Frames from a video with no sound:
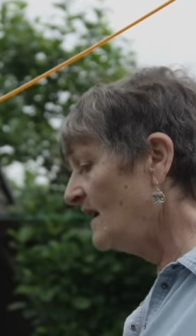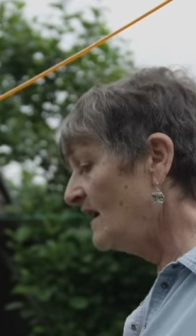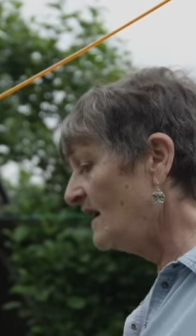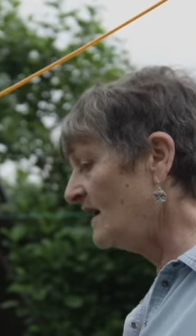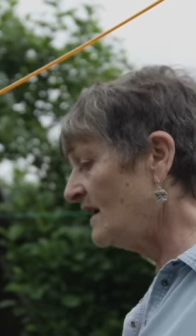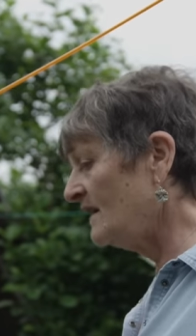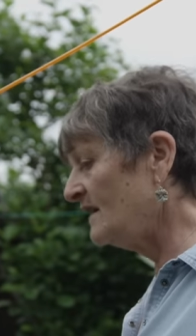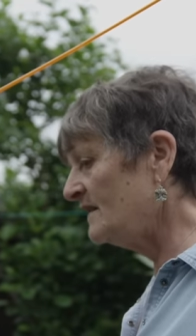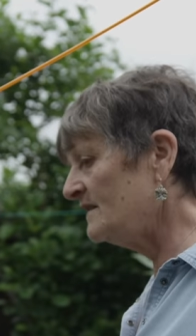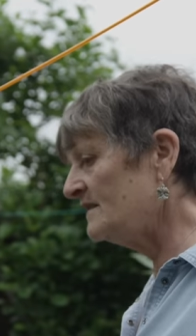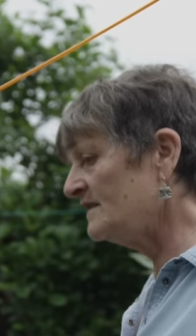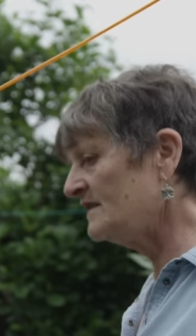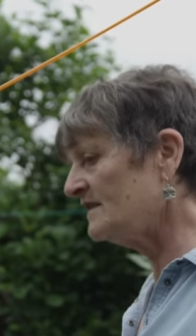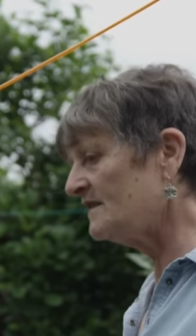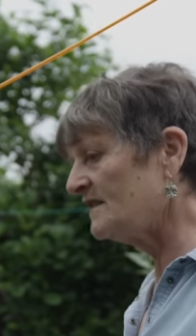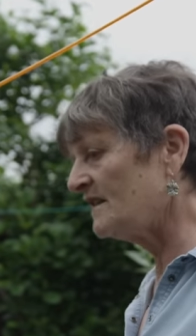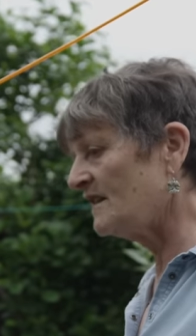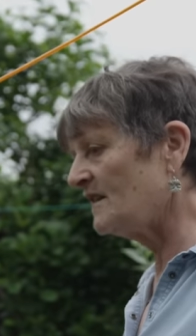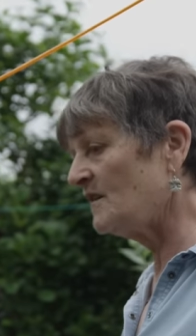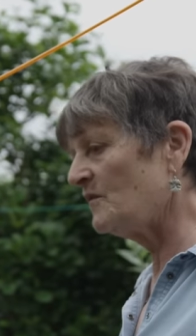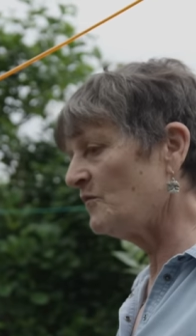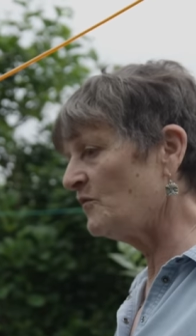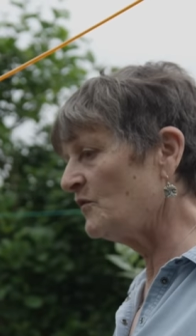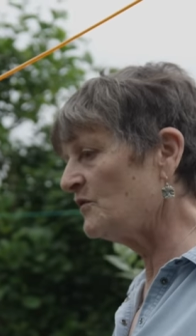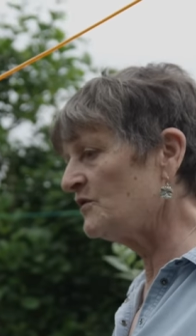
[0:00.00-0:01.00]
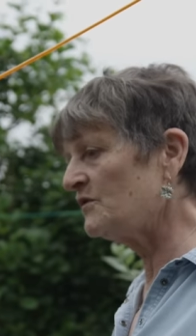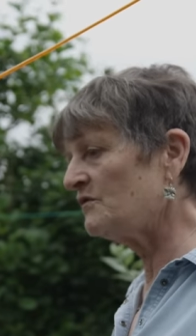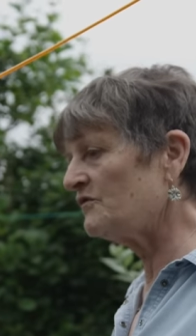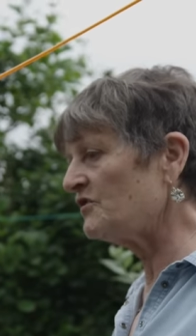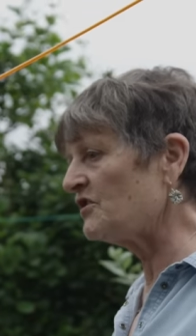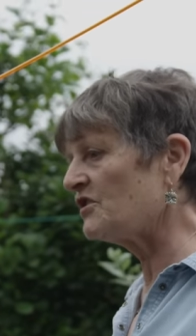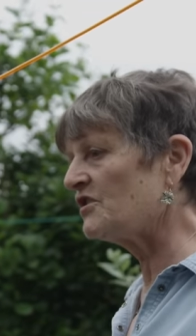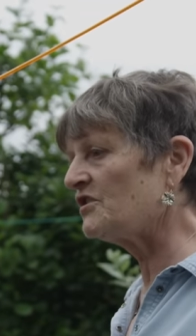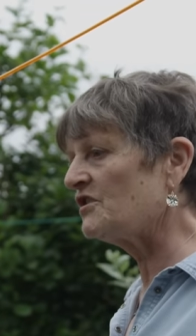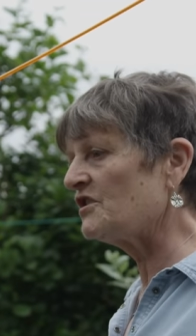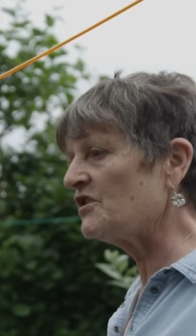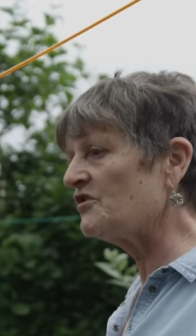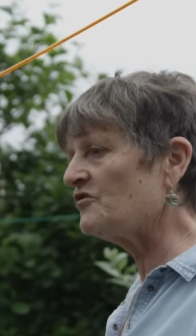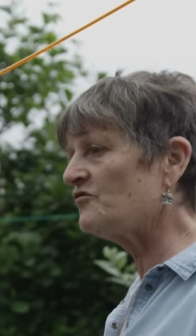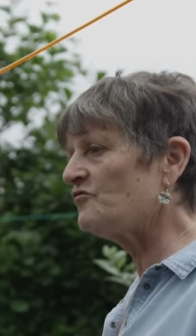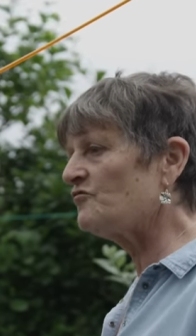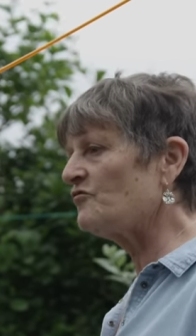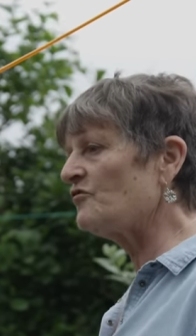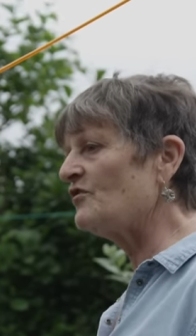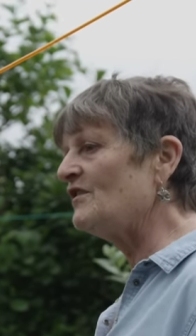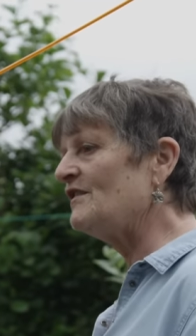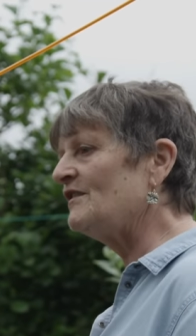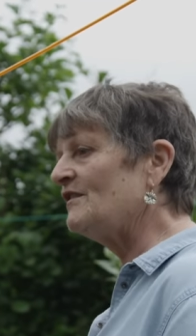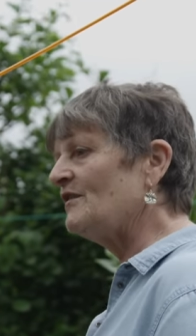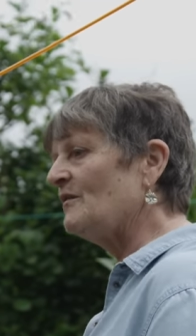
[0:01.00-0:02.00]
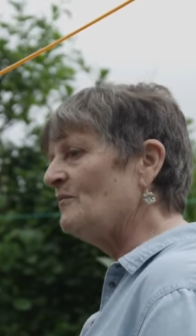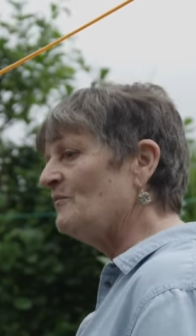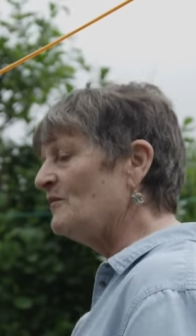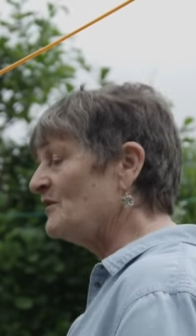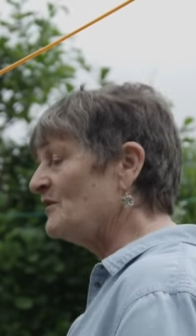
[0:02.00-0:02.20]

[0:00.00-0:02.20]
and it would have just destroyed them.